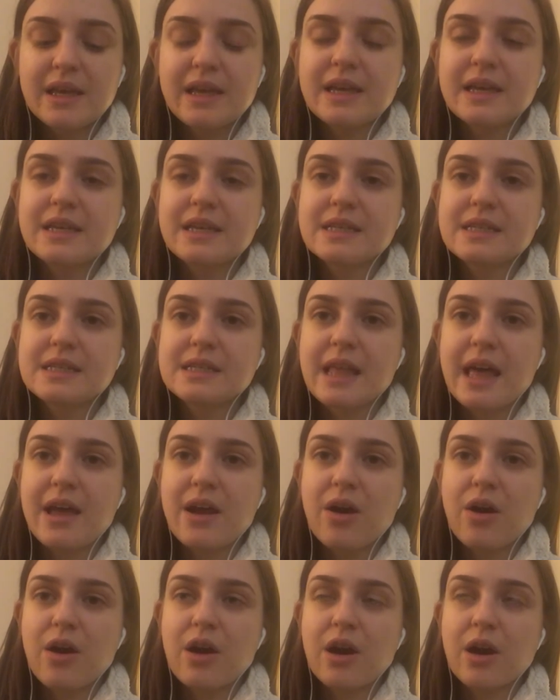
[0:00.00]
is they
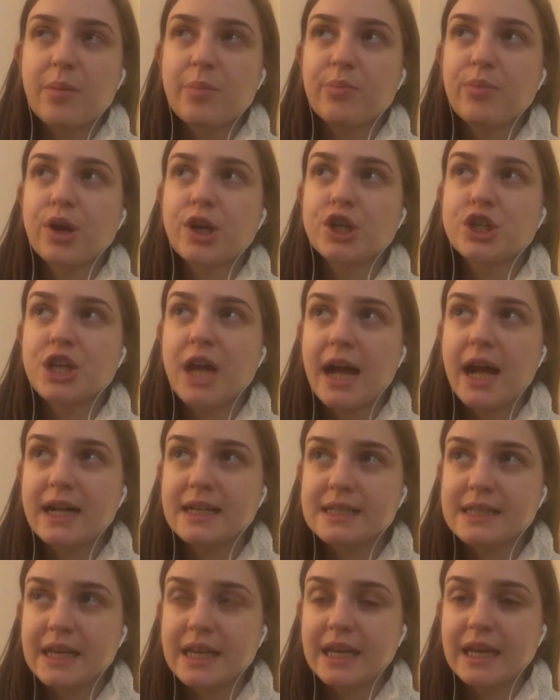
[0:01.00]
are
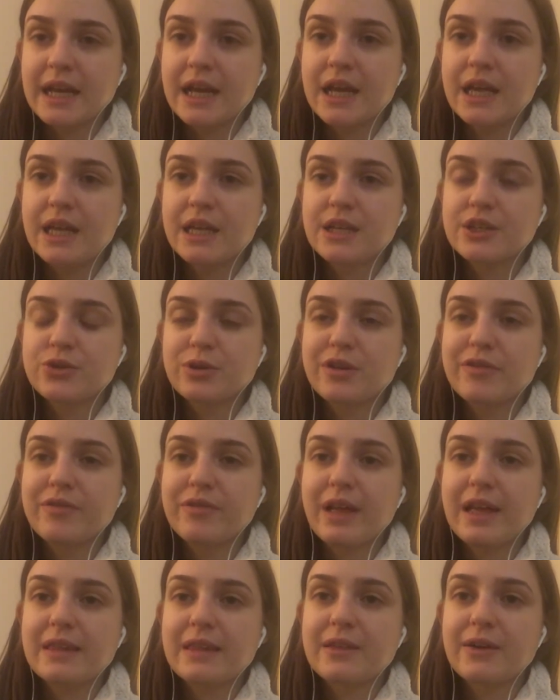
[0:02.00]
projecting sort of
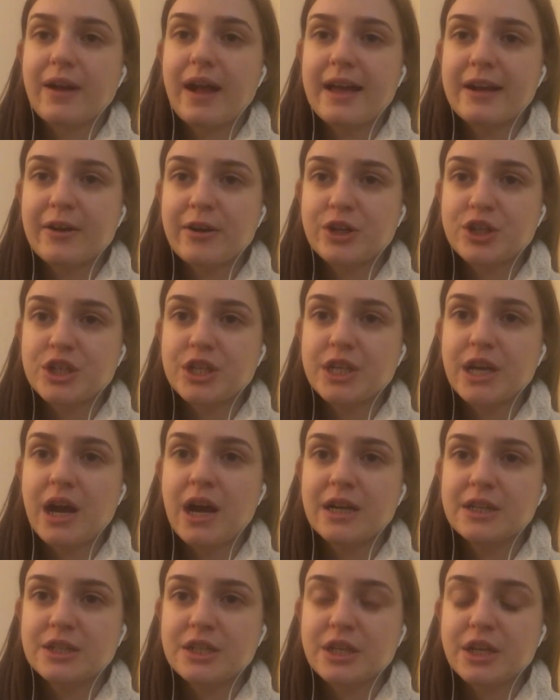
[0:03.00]
like their energy
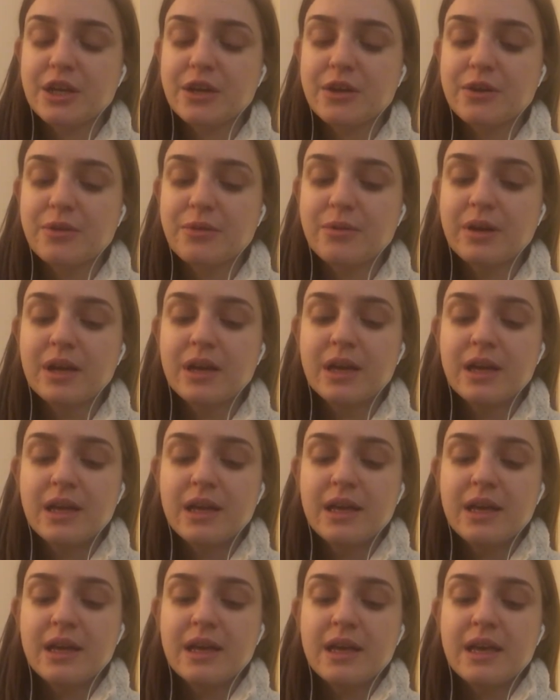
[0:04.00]
onto you.
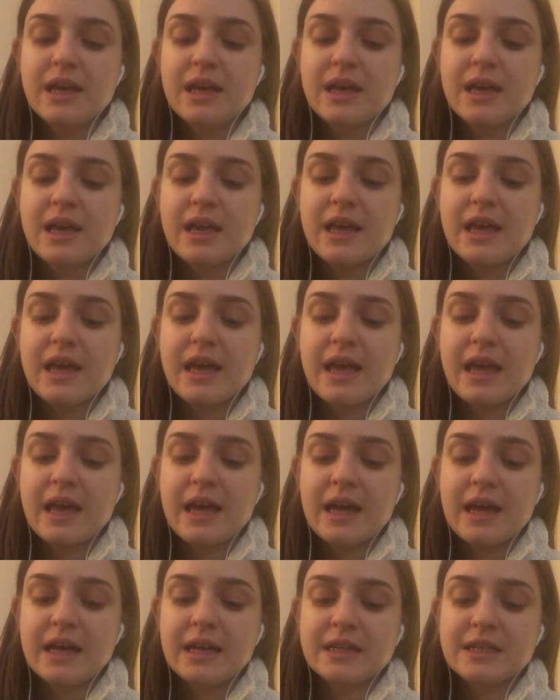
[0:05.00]

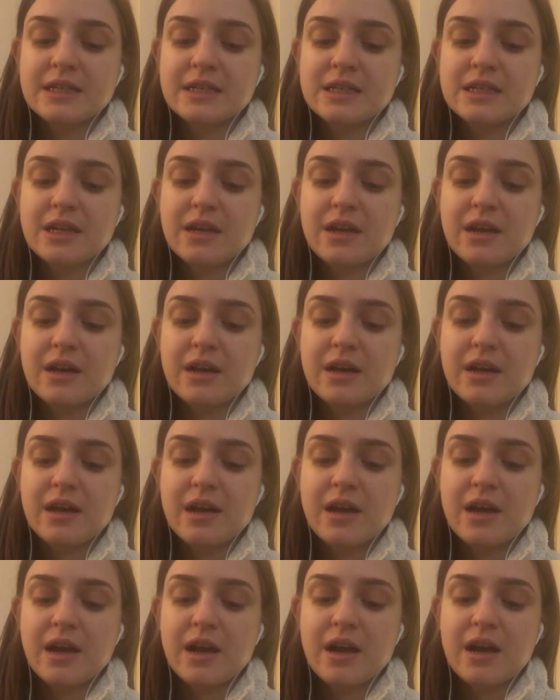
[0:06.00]
And
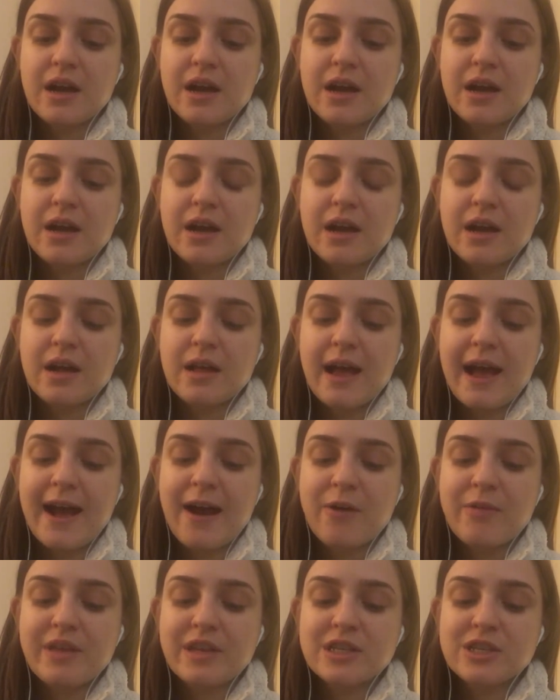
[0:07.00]

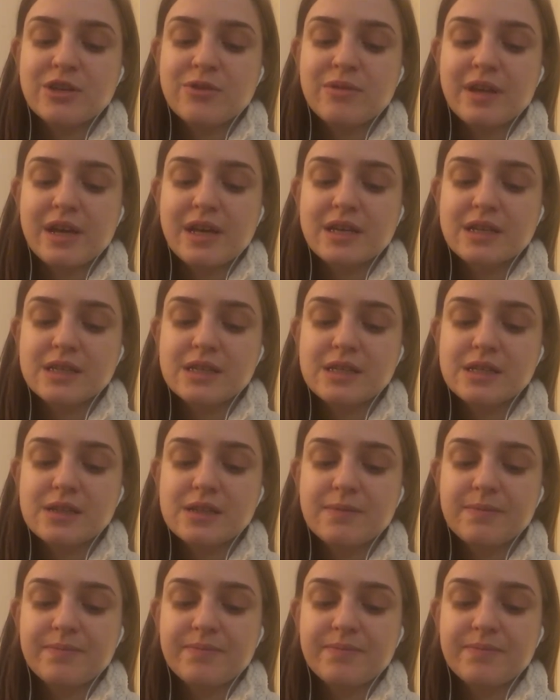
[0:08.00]
how they do this